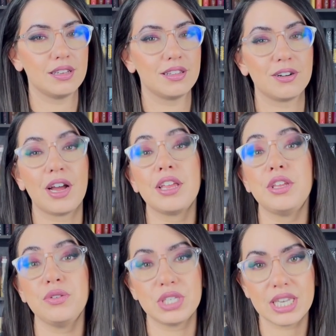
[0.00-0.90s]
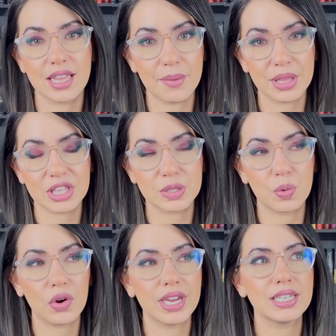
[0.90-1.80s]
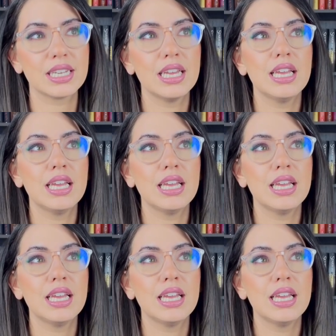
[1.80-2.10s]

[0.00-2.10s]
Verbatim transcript: they're not used to them at this point.